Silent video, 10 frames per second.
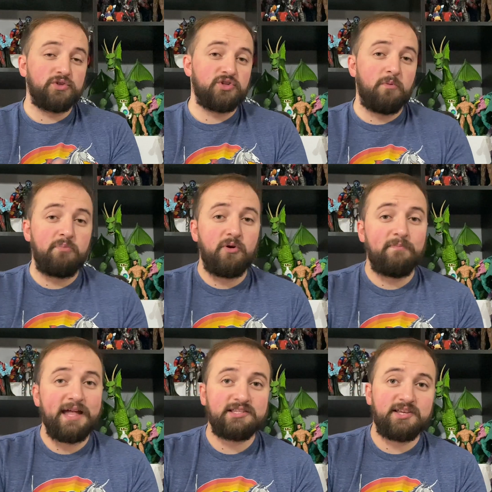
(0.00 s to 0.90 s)
coat, so
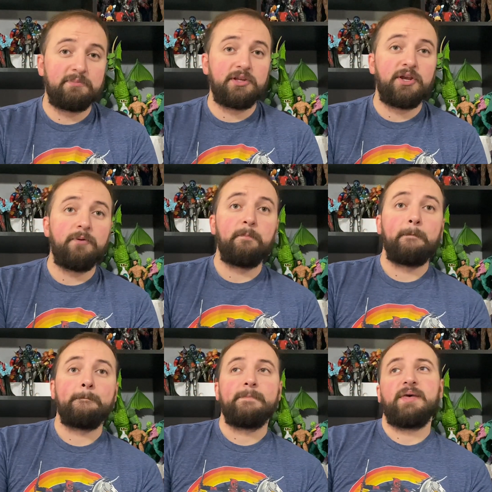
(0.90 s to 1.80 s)
boom, that's something
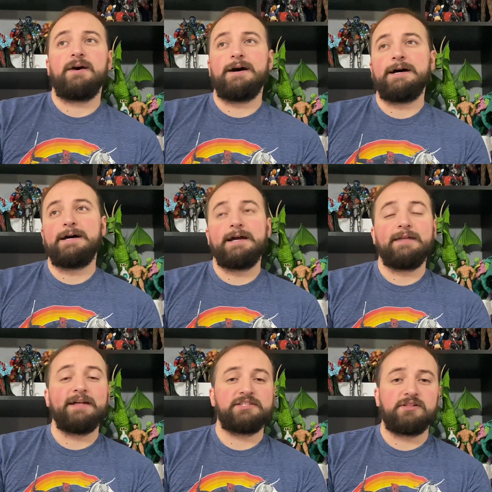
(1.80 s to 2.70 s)
new.
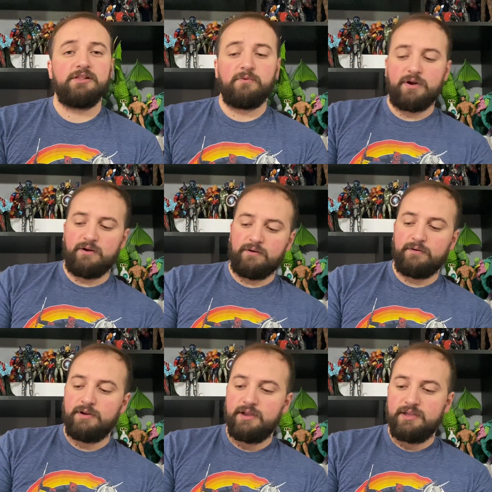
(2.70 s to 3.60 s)
And that's clearly
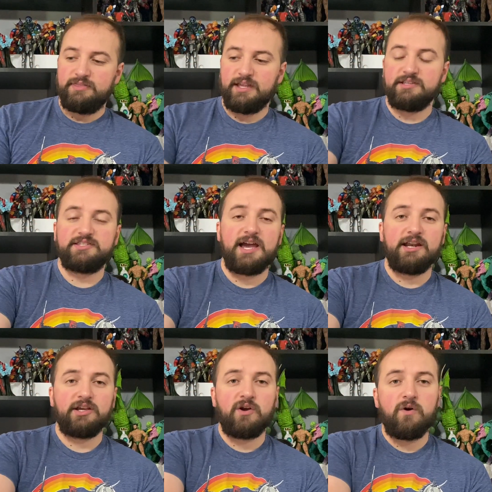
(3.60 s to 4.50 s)
where they
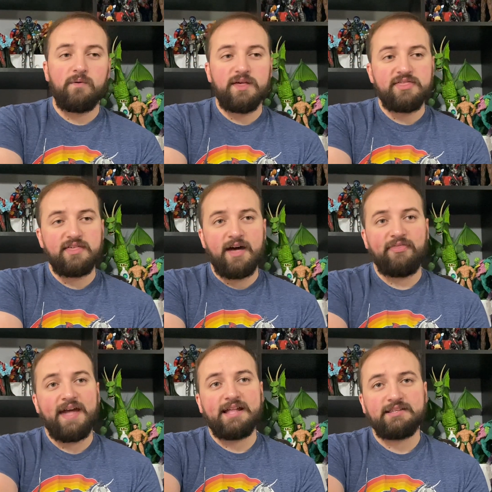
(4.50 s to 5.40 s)
decided to go with
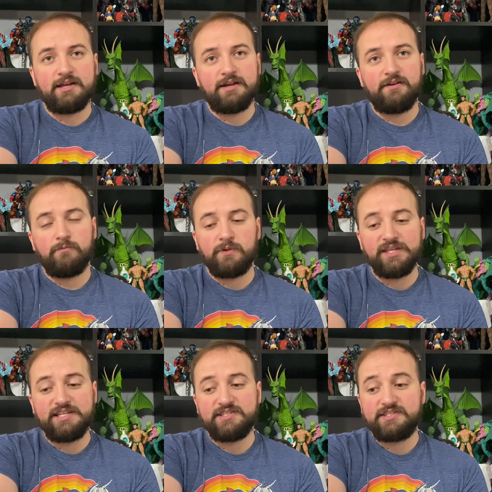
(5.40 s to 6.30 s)
on that
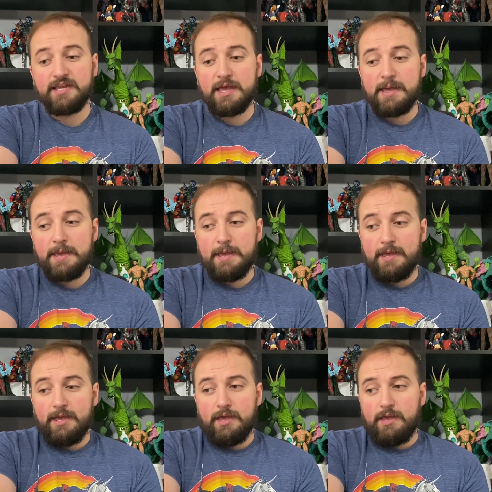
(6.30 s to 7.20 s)
release.
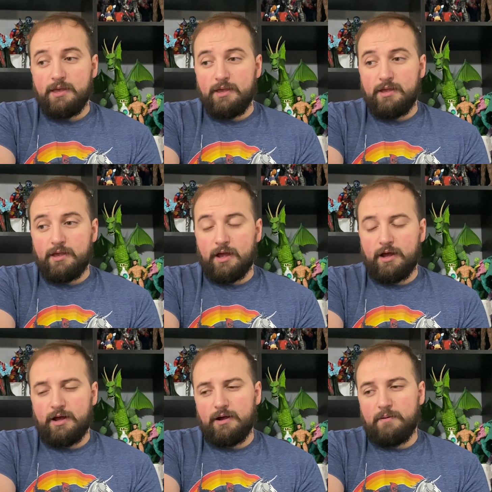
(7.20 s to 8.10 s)

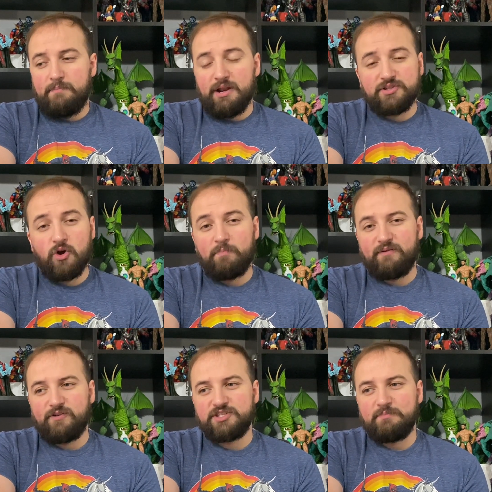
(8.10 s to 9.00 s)
But I was
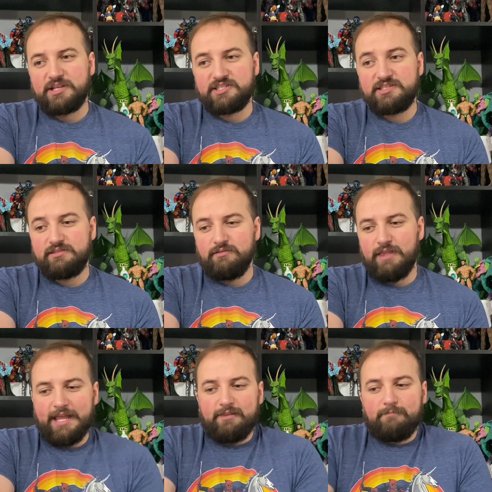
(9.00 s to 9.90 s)
hoping for some
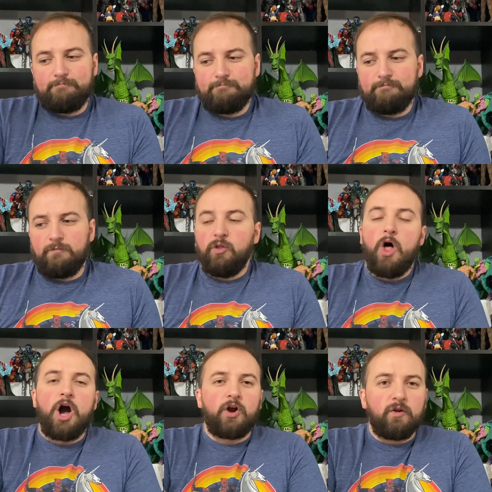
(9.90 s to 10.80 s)
like
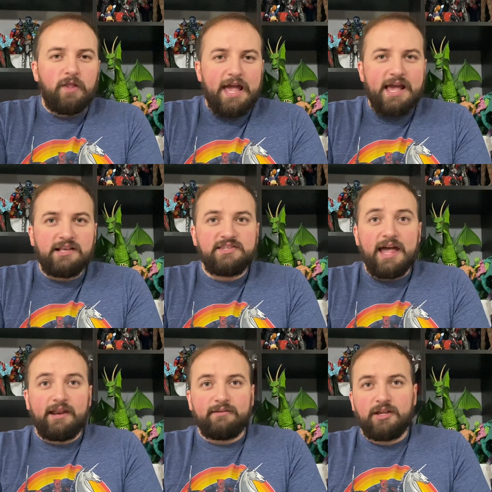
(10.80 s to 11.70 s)
longer
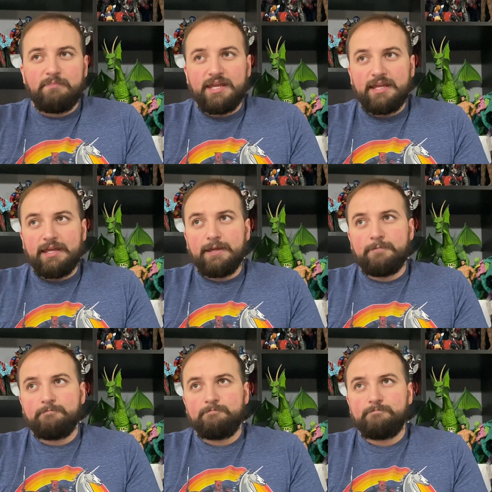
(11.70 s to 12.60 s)
legs that can
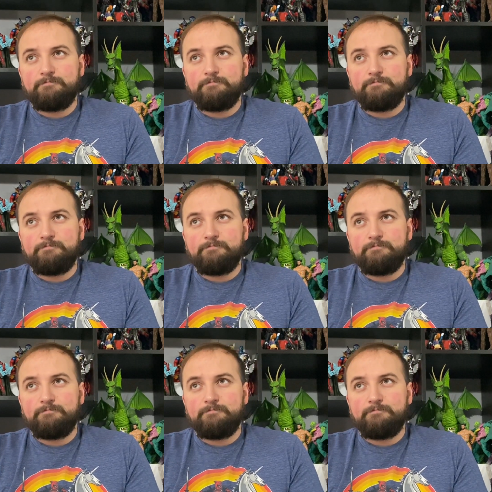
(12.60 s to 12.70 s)
be